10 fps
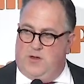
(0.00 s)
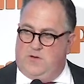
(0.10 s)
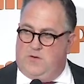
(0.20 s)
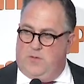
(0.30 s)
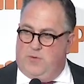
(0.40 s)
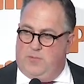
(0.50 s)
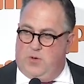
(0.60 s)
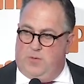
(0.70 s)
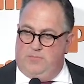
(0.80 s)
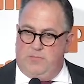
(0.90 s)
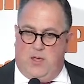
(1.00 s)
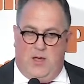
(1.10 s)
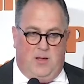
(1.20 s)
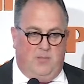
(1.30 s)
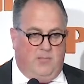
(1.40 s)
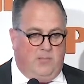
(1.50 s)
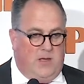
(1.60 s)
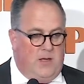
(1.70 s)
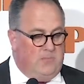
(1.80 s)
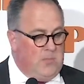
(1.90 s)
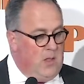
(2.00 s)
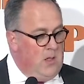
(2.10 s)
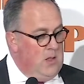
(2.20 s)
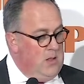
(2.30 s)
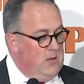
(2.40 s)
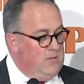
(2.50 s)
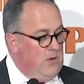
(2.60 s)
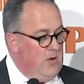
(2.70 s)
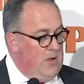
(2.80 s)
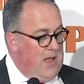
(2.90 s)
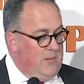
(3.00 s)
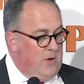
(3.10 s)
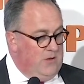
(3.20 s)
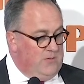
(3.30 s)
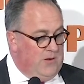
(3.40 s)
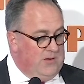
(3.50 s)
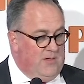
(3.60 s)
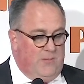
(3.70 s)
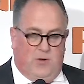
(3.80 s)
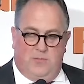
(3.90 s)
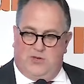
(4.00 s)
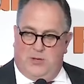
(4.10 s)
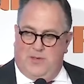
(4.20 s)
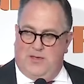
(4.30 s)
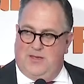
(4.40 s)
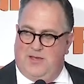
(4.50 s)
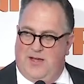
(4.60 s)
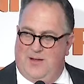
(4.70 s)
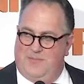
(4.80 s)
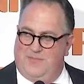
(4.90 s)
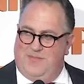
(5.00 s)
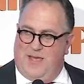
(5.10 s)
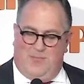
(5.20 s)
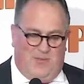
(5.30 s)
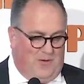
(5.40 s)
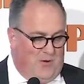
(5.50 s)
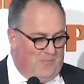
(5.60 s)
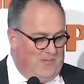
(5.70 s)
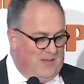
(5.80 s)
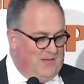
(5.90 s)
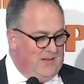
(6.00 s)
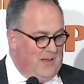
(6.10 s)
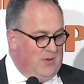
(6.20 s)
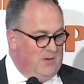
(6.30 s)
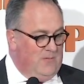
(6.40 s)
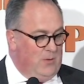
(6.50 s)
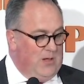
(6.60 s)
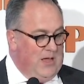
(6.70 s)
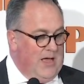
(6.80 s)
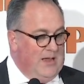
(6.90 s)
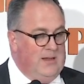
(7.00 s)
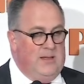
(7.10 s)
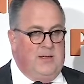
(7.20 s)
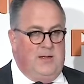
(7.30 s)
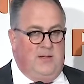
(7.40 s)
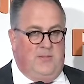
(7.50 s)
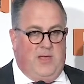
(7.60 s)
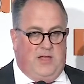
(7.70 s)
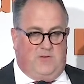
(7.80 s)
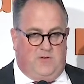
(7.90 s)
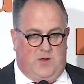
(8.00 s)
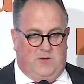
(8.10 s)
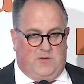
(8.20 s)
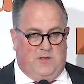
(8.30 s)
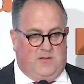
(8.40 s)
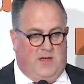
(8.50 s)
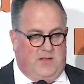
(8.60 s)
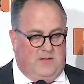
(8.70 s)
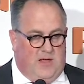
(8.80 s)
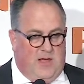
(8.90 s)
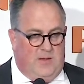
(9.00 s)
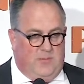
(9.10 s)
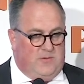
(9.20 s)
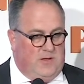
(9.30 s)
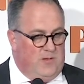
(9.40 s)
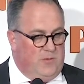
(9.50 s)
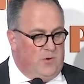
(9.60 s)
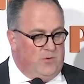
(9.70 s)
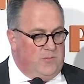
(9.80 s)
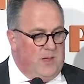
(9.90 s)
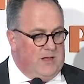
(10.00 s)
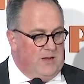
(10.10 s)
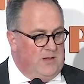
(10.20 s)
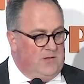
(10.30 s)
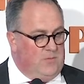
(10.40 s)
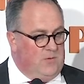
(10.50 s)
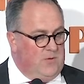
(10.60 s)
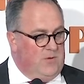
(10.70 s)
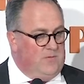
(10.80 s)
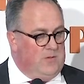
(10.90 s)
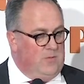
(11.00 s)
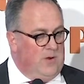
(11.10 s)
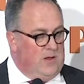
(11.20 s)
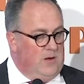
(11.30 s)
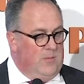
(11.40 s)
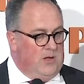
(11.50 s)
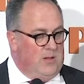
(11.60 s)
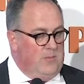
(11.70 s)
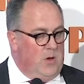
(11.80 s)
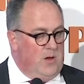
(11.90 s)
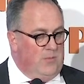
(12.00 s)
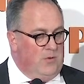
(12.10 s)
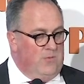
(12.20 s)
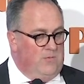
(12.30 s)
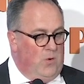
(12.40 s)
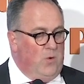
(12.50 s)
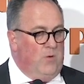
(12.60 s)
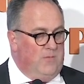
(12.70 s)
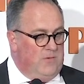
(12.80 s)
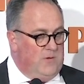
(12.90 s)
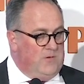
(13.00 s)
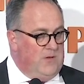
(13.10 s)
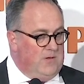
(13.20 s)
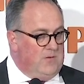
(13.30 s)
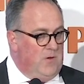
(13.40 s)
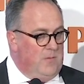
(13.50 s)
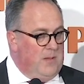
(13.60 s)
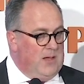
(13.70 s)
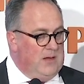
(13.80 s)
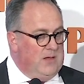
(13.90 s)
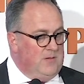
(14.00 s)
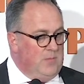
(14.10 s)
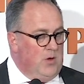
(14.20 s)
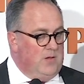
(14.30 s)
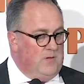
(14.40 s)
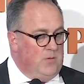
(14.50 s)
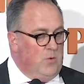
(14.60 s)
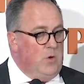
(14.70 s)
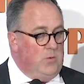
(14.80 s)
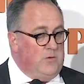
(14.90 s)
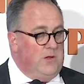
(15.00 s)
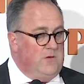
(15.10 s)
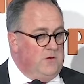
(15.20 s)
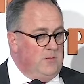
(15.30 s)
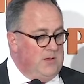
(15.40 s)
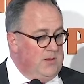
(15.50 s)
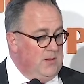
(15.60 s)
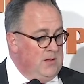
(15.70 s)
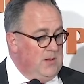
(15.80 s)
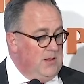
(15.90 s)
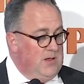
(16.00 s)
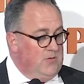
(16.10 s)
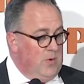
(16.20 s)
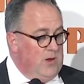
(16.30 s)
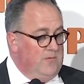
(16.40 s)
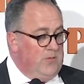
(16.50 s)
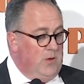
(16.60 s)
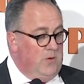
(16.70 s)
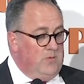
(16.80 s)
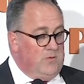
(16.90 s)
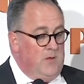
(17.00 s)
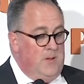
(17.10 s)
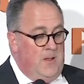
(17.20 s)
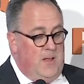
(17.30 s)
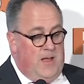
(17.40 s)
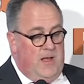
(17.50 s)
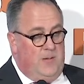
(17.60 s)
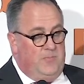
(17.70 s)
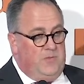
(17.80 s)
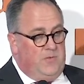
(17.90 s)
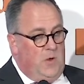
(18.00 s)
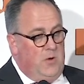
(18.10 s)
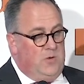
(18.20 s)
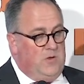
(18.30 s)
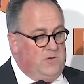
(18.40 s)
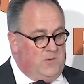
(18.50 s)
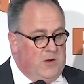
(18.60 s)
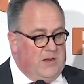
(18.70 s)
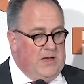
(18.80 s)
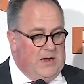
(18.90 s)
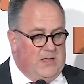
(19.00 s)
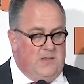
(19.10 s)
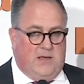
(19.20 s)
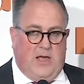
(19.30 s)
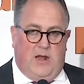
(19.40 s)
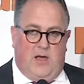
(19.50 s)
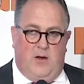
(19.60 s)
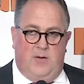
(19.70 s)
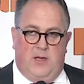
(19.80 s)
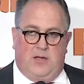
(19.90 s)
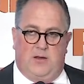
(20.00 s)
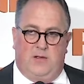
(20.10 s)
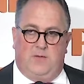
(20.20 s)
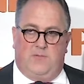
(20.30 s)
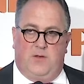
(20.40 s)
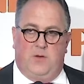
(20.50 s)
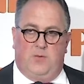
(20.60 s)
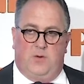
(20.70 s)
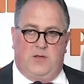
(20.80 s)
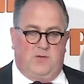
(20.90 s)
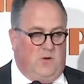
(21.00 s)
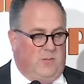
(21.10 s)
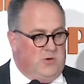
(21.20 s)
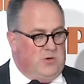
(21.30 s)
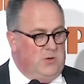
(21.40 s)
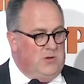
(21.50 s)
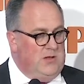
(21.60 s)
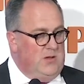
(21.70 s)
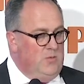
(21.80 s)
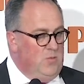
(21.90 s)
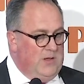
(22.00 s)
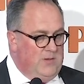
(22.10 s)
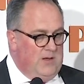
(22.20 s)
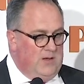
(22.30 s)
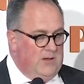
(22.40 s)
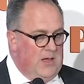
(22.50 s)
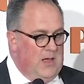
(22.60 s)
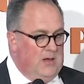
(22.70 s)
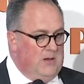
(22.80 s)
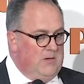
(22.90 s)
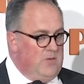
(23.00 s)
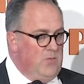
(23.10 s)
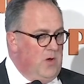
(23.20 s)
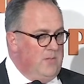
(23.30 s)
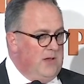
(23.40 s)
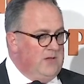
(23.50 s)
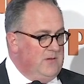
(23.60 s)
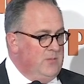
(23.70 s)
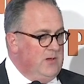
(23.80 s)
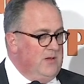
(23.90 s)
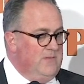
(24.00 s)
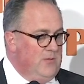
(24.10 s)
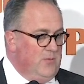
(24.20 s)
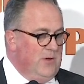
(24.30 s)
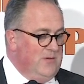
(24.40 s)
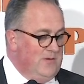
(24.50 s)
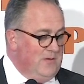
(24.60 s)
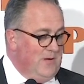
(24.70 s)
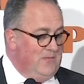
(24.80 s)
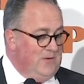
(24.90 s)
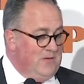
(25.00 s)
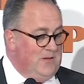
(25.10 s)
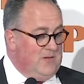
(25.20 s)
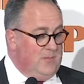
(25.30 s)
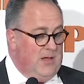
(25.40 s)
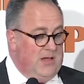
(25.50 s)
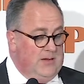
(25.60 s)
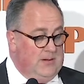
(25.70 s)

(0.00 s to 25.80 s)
top to bottom there. So our mine's right down the bottom, Tshipi. Up the top is MN48. That stretch contains 80% of the world's manganese reserves that are economically mineable, 4 of the 6 top manganese mines in the world, and Tshipi is one of those. So consolidating in the Kalahari manganese field is an opportunity, we think, and it's the right place to be for the reasons that I've just explained.